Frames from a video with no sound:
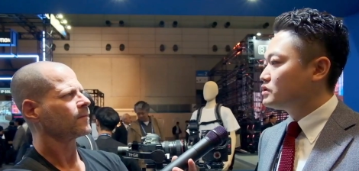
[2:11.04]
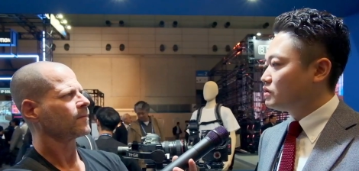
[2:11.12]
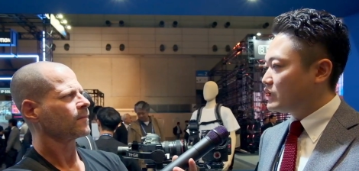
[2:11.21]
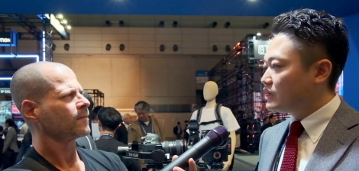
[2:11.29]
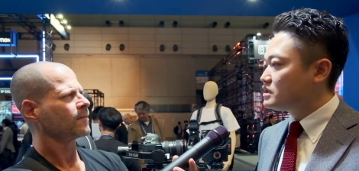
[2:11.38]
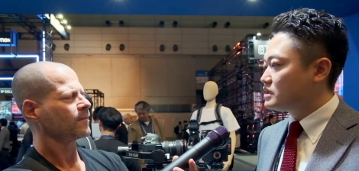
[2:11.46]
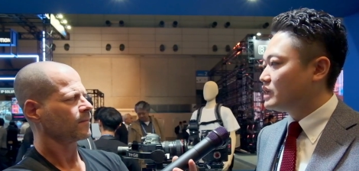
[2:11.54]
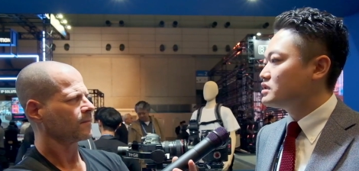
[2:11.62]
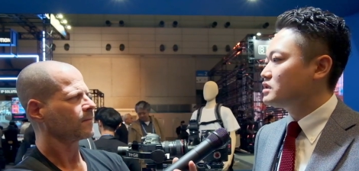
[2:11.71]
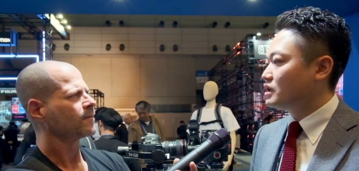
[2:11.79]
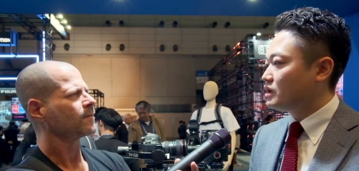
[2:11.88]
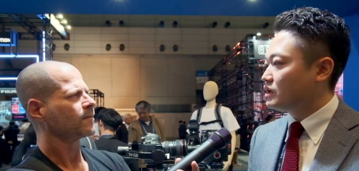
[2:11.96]
Speaker 1: So that's,
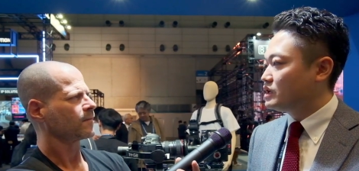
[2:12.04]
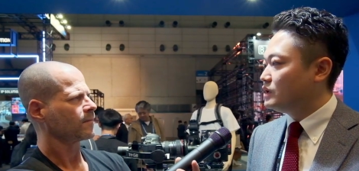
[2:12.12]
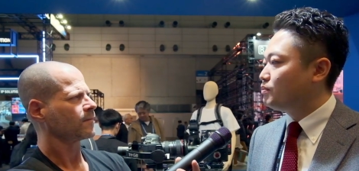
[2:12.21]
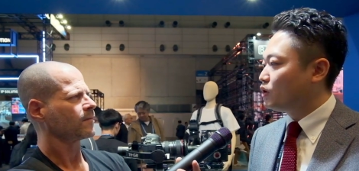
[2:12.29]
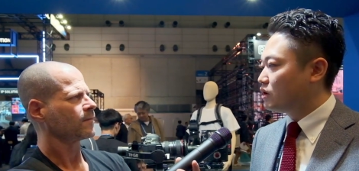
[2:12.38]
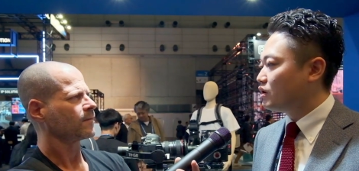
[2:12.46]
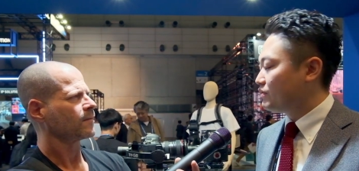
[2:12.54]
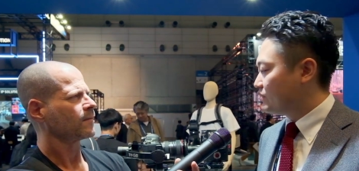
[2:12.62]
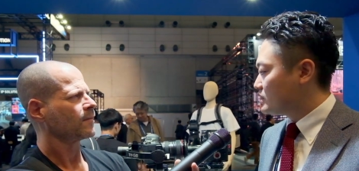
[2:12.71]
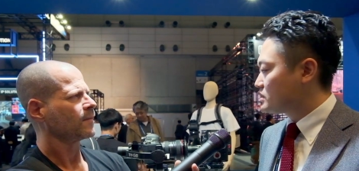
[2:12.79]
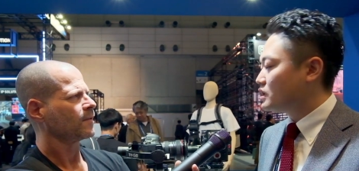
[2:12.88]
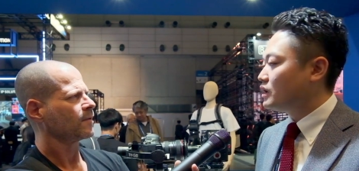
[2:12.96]
that's a key part of
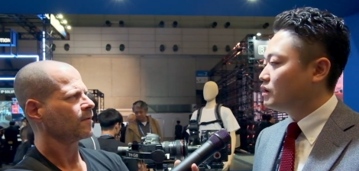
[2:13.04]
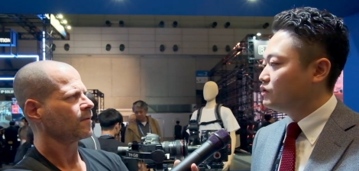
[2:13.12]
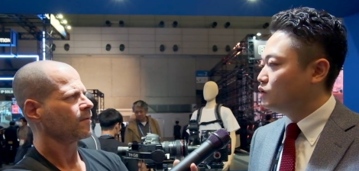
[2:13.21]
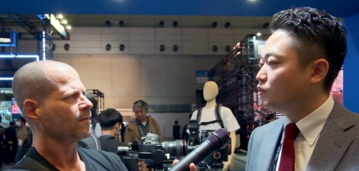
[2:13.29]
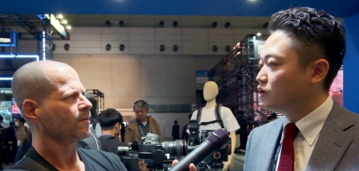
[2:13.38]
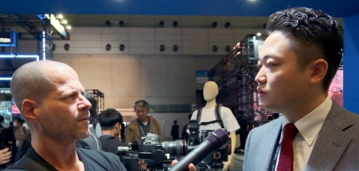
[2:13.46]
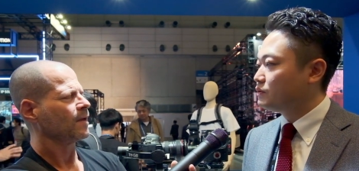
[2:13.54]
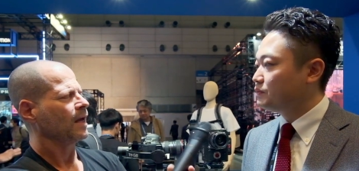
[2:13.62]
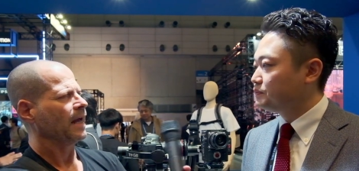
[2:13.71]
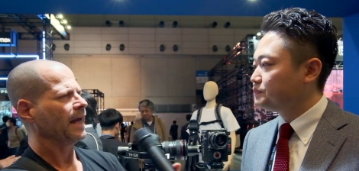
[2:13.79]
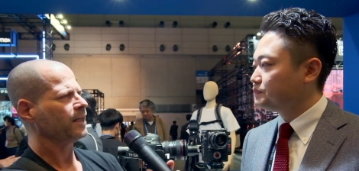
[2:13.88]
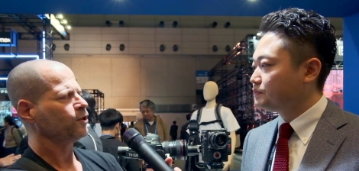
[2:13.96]
this uh, new model.
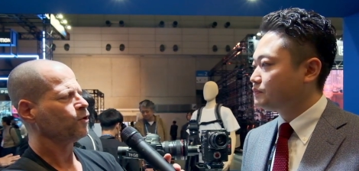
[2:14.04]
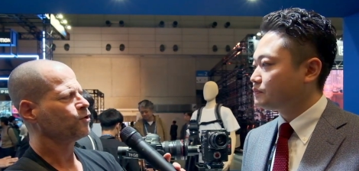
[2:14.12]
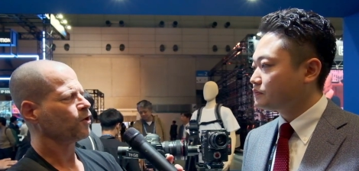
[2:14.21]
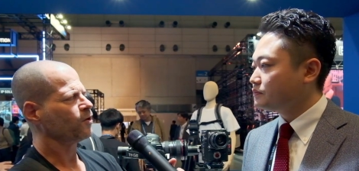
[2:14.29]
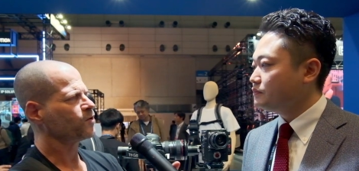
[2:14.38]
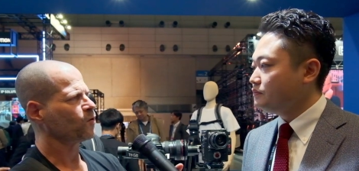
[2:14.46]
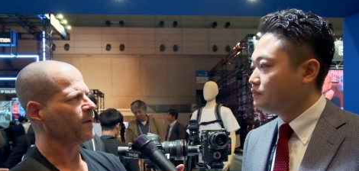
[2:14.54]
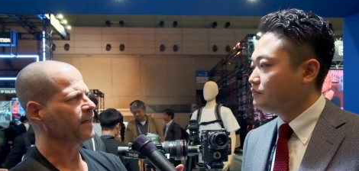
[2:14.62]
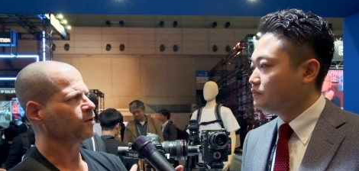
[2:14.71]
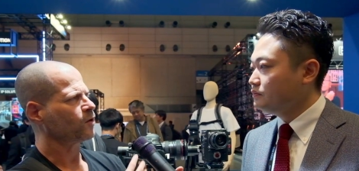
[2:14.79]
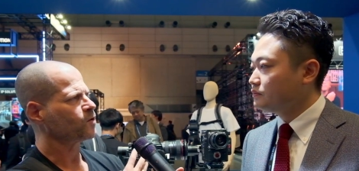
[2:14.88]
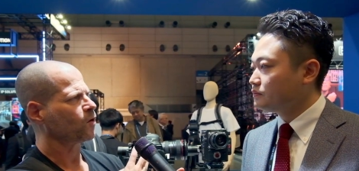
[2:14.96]
Speaker 2: And you chose to make
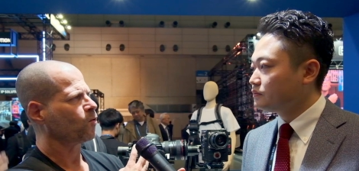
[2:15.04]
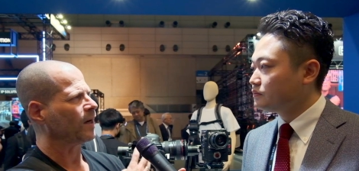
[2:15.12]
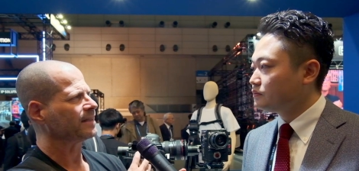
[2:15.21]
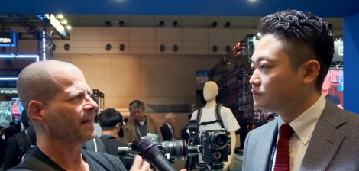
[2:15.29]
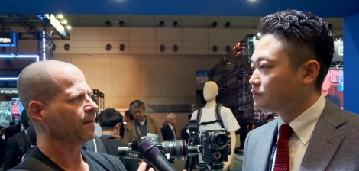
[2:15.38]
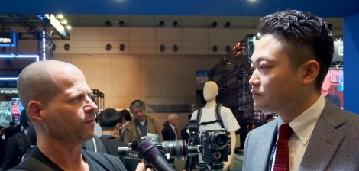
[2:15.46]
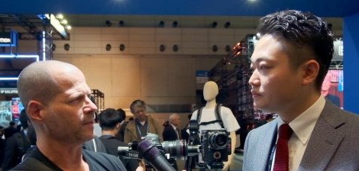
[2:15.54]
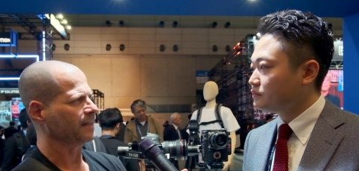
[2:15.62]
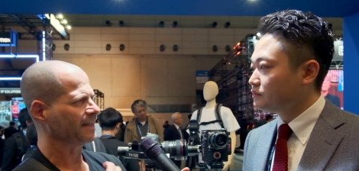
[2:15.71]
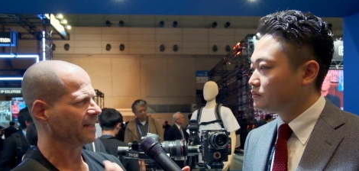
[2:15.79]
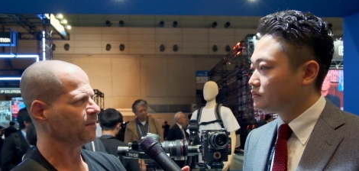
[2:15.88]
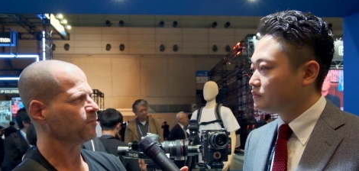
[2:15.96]
it also quite heavy.
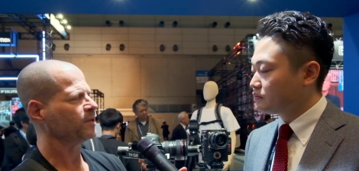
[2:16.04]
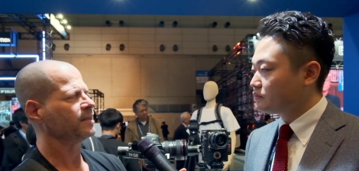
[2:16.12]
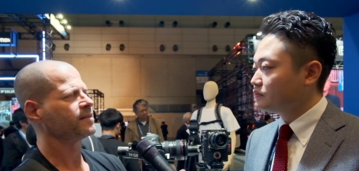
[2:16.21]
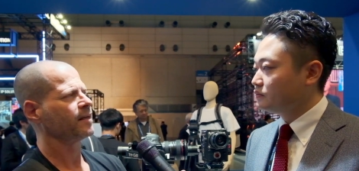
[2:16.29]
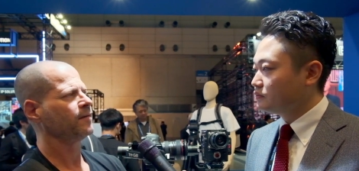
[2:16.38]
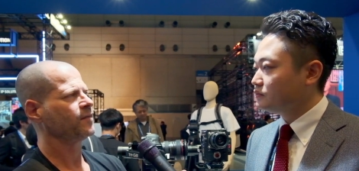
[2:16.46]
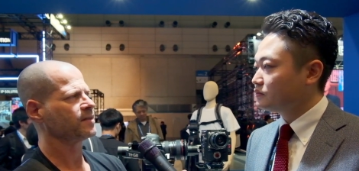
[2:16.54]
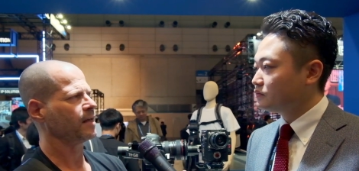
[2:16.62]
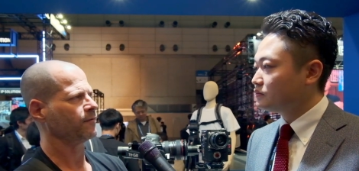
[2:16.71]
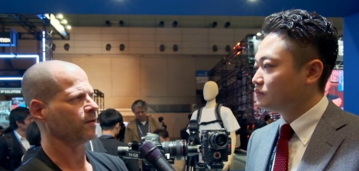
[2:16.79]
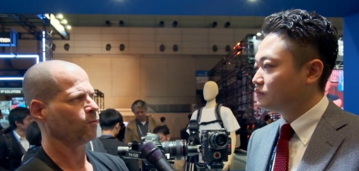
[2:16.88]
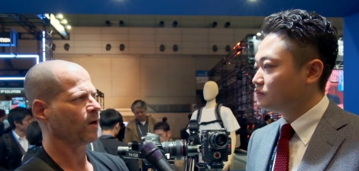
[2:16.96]
The gimbal itself is
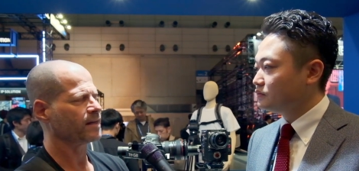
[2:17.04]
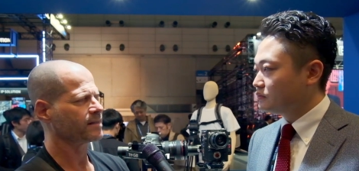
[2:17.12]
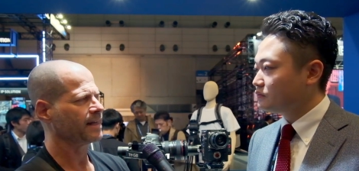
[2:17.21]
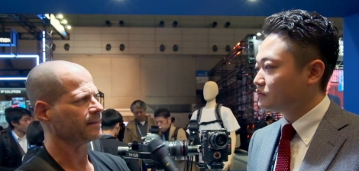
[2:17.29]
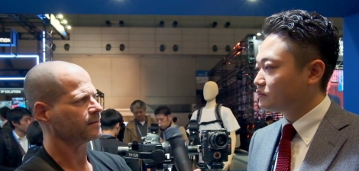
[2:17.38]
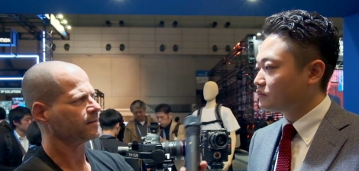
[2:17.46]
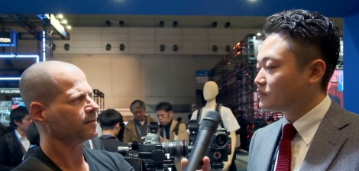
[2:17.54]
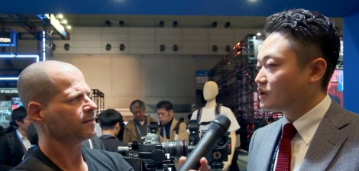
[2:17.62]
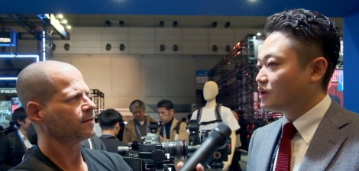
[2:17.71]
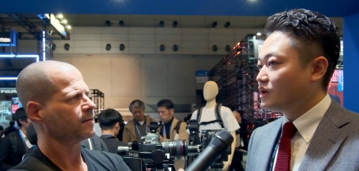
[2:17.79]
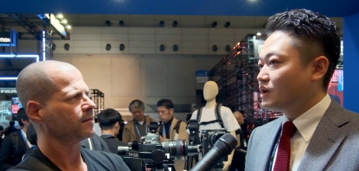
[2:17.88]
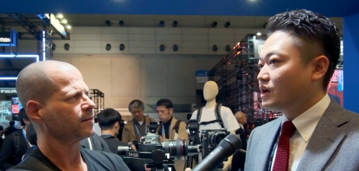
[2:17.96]
heavy. Why is that?
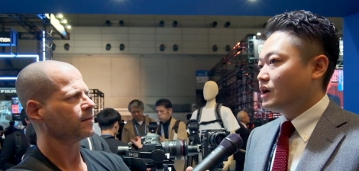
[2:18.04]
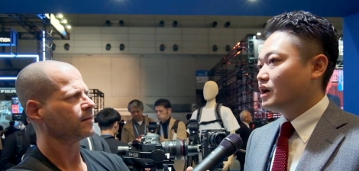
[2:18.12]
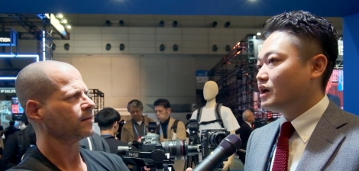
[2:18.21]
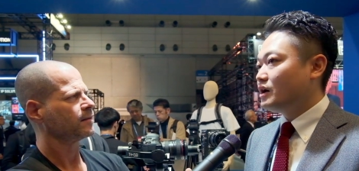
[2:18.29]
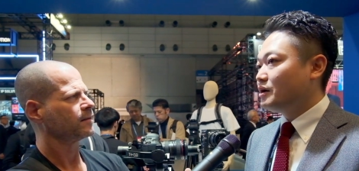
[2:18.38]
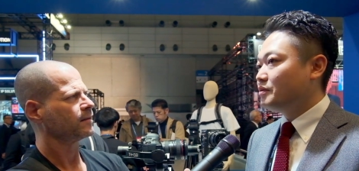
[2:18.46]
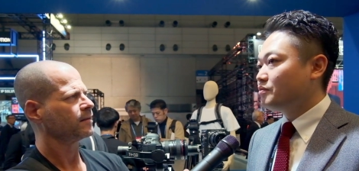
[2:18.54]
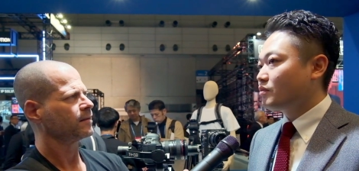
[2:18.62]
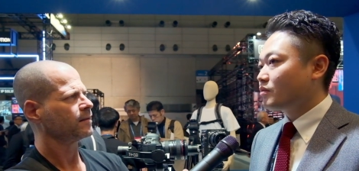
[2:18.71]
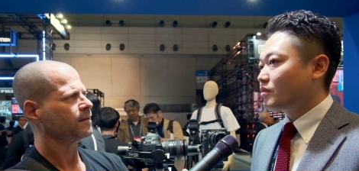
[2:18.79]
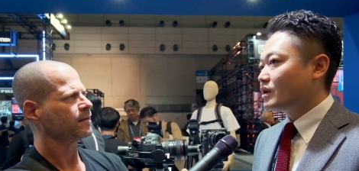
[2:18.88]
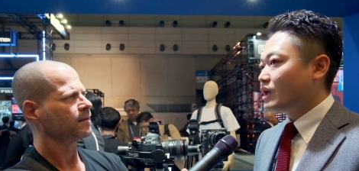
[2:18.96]

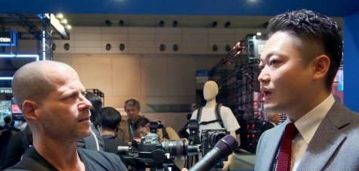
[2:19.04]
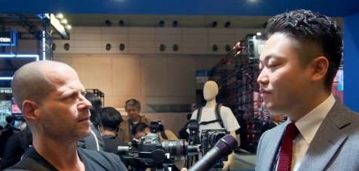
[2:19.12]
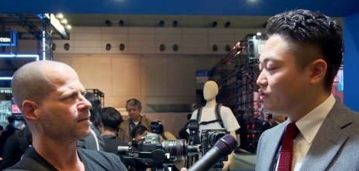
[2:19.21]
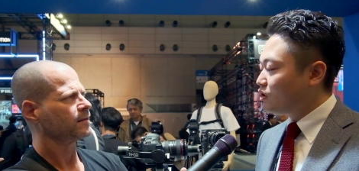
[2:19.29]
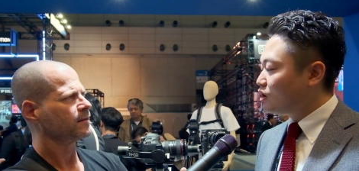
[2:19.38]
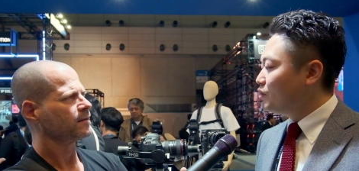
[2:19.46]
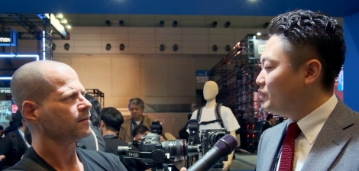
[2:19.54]
Speaker 1: Um, heavier